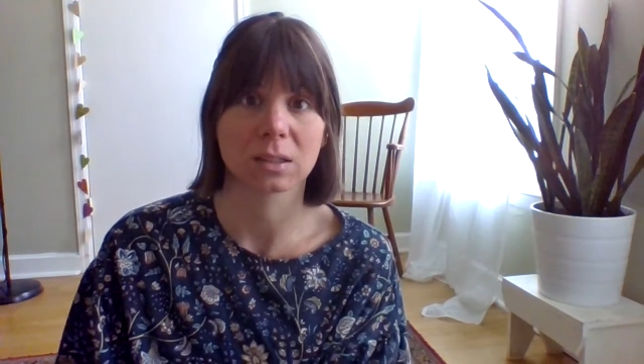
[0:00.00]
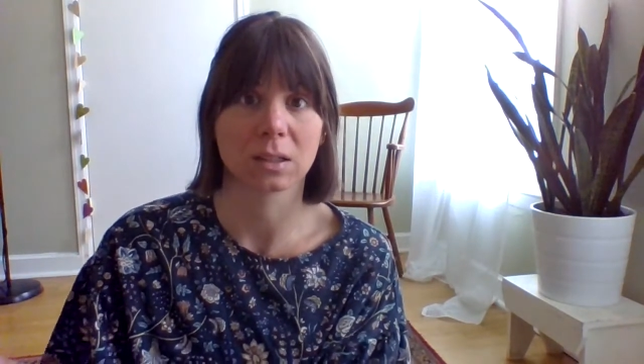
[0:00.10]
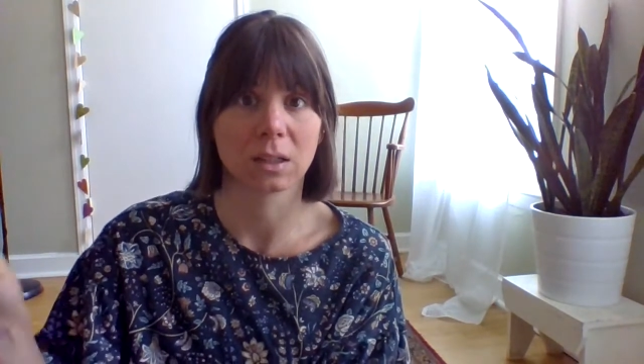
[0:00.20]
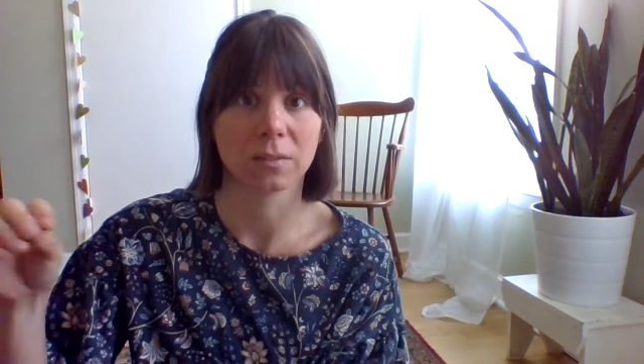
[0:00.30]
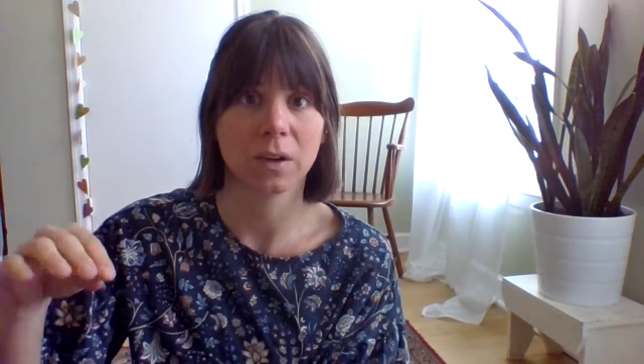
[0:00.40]
to
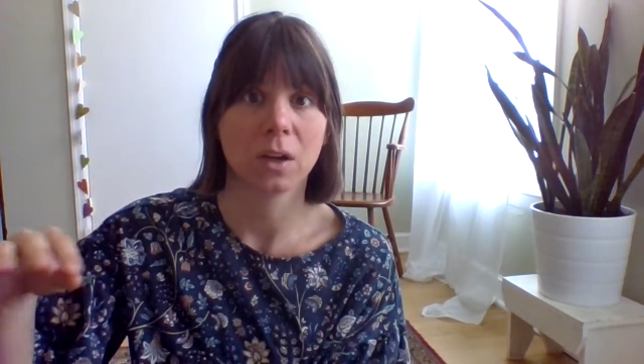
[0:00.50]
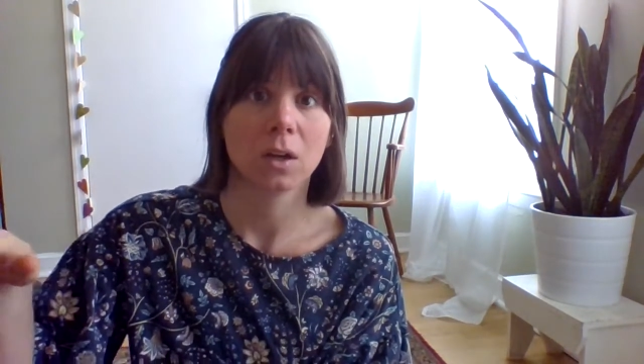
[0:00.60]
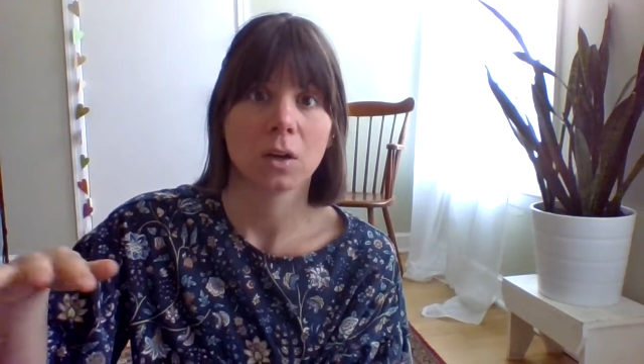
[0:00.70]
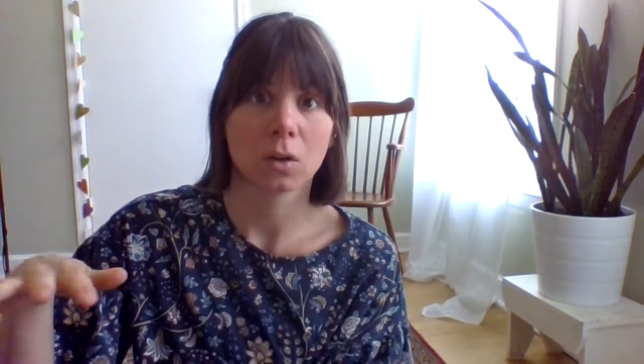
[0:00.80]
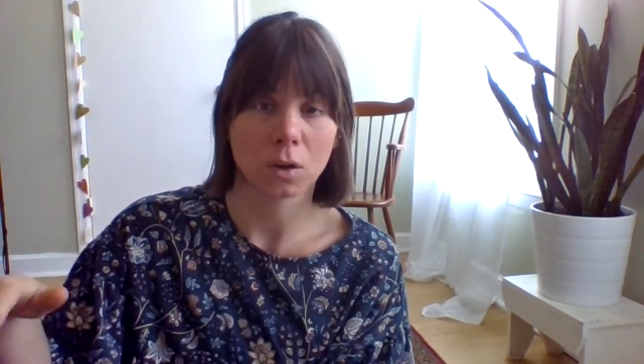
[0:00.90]
live
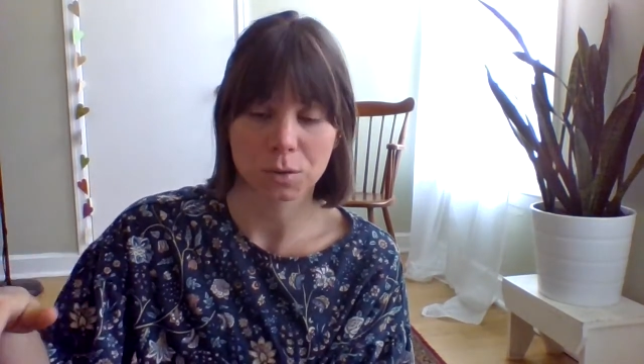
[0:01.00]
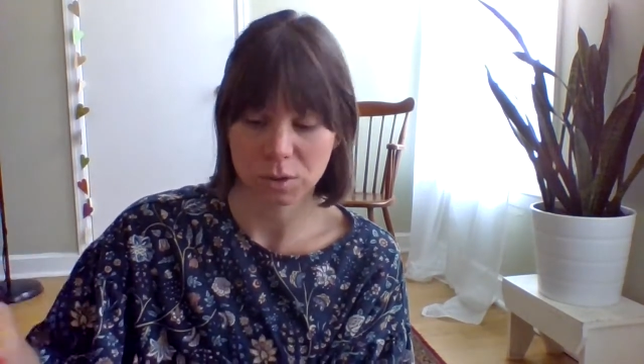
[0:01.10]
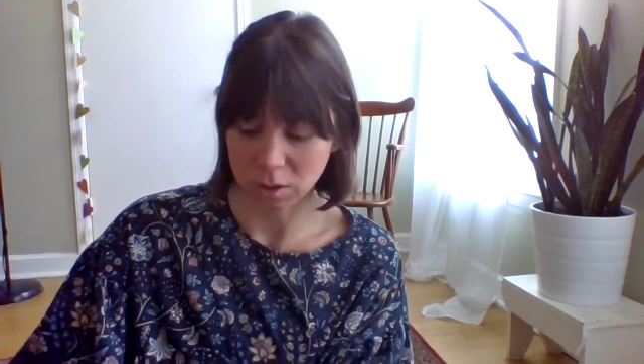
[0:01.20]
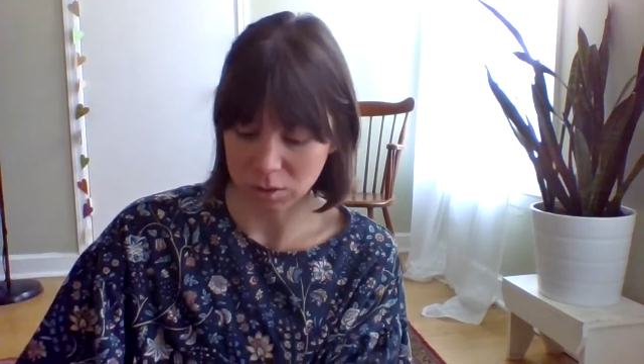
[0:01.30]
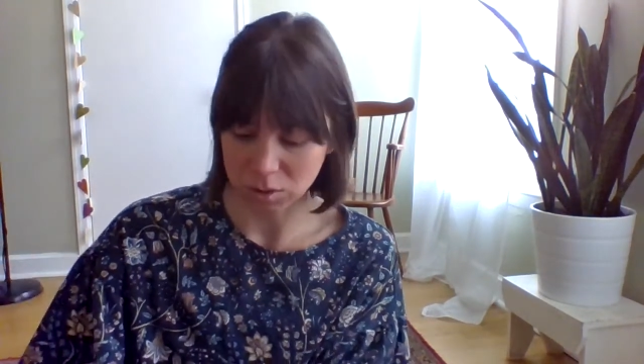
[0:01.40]
close
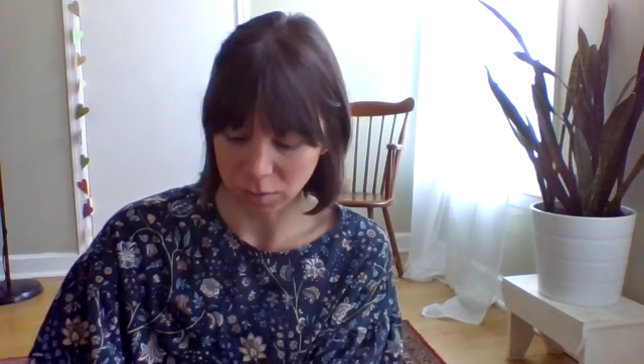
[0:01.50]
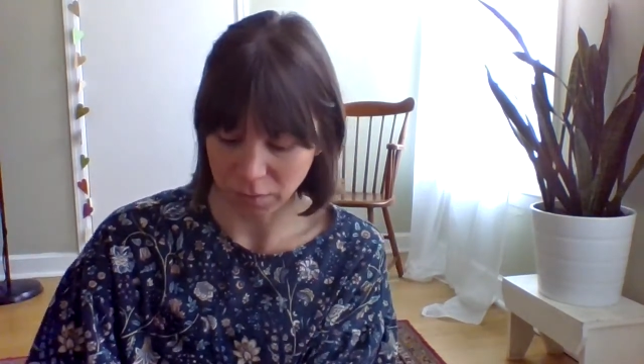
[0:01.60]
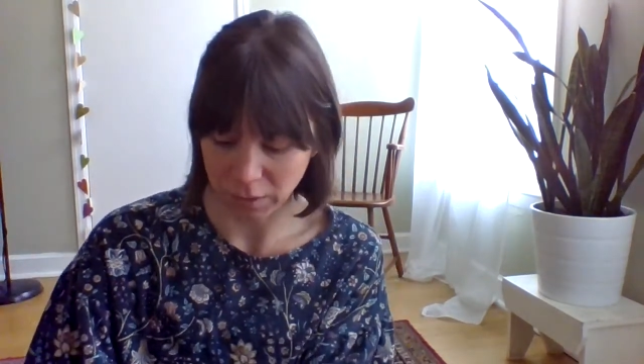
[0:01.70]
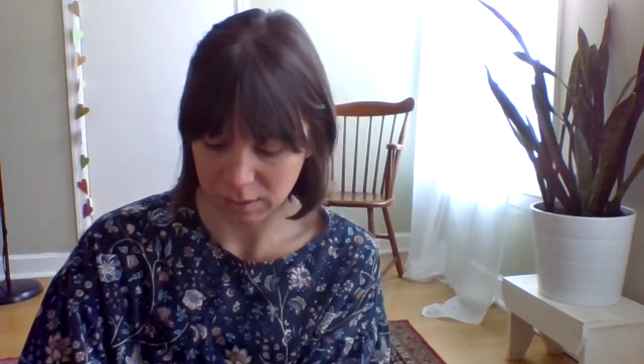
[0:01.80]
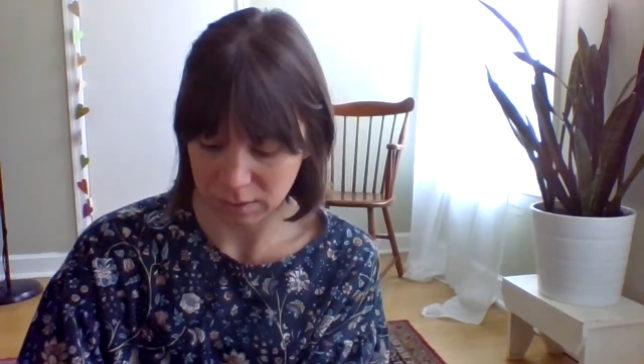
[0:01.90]
to the
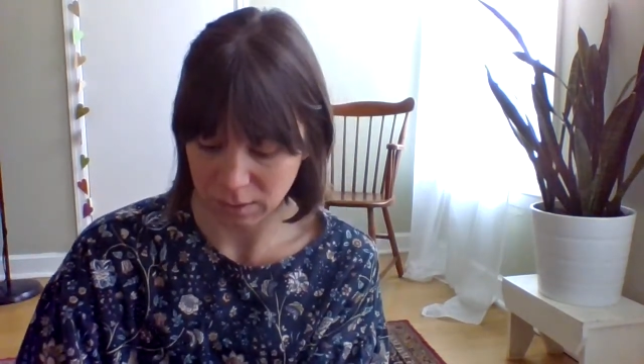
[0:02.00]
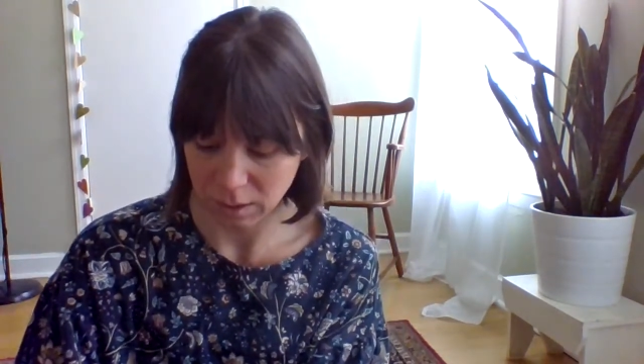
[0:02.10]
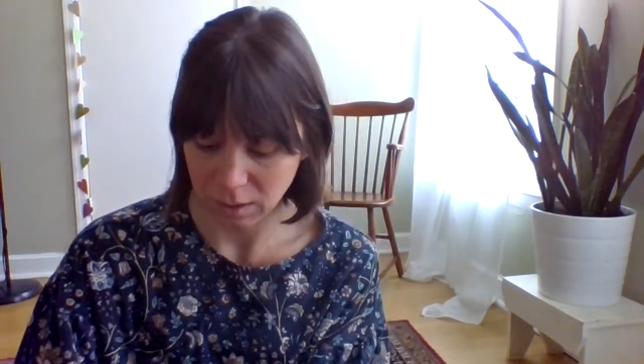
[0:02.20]
surface.